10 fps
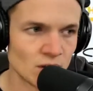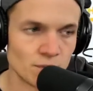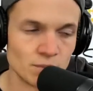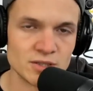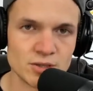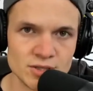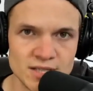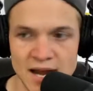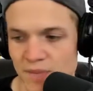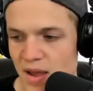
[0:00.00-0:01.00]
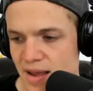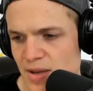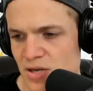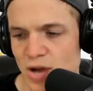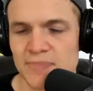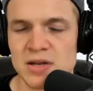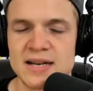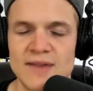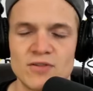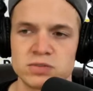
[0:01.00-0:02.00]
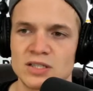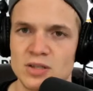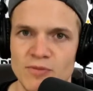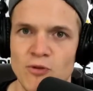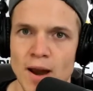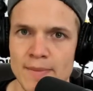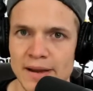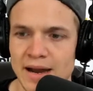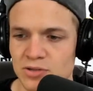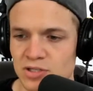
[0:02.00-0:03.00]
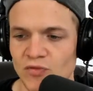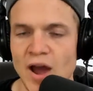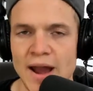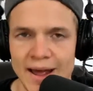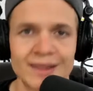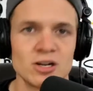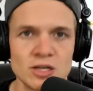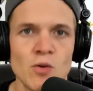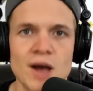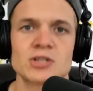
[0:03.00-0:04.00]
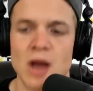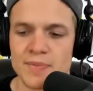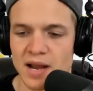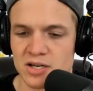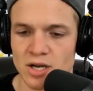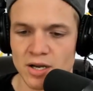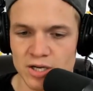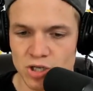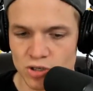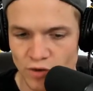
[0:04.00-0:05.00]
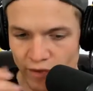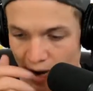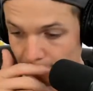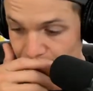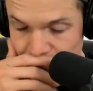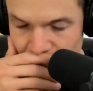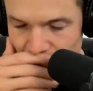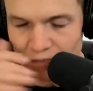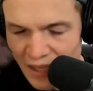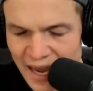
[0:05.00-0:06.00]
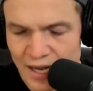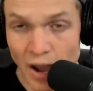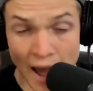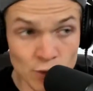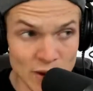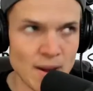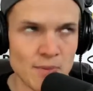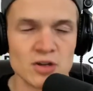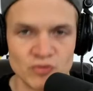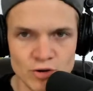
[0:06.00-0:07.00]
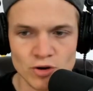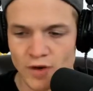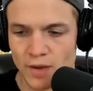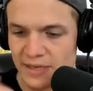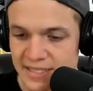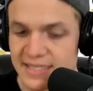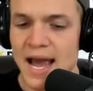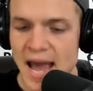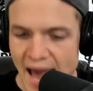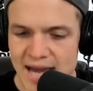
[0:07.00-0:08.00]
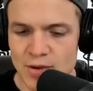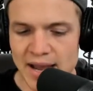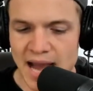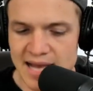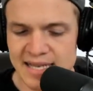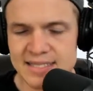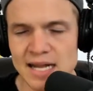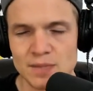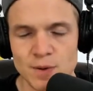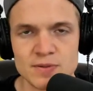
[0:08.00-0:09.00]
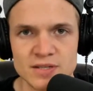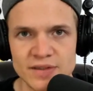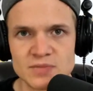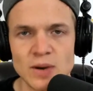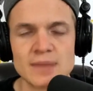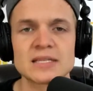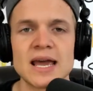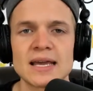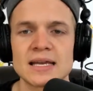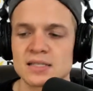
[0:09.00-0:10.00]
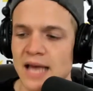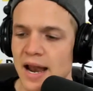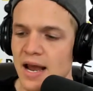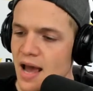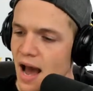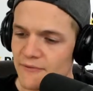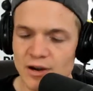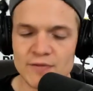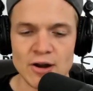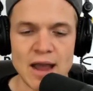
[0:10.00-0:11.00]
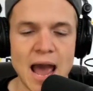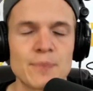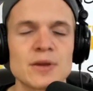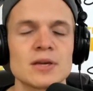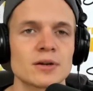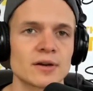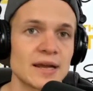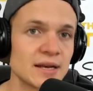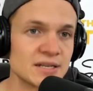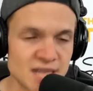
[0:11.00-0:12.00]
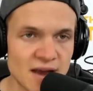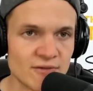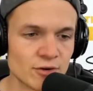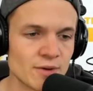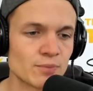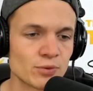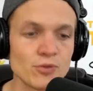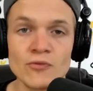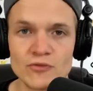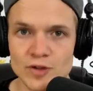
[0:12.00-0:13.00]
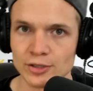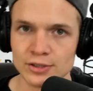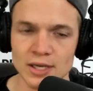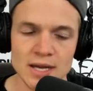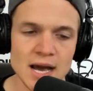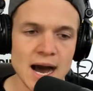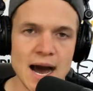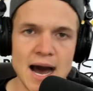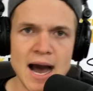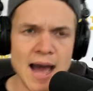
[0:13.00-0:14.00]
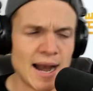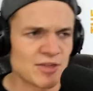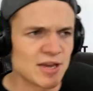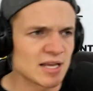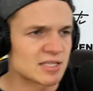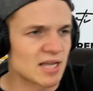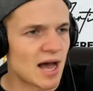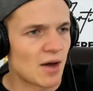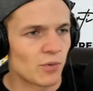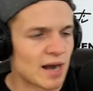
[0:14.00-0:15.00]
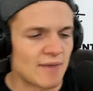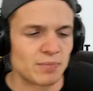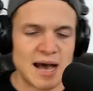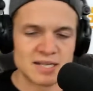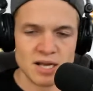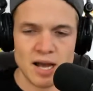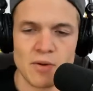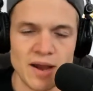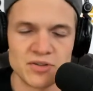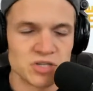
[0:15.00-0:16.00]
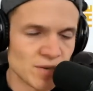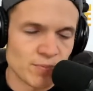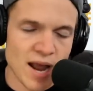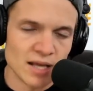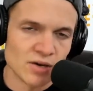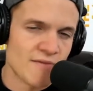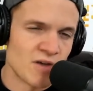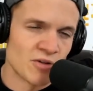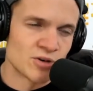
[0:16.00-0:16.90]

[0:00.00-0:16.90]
blizzards. And I've been trapped in a Denver blizzard before. I made it out just fine. I literally was trapped. I got stuck in a church overnight. On the way to my brother's funeral of all places. Anyway, guys, that's not the purpose of this. What I'm saying is that I'm very, very happy here in Denver, in Broomfield. And I think we're going to have a blast. We have the Jeep Wrangler. We have all the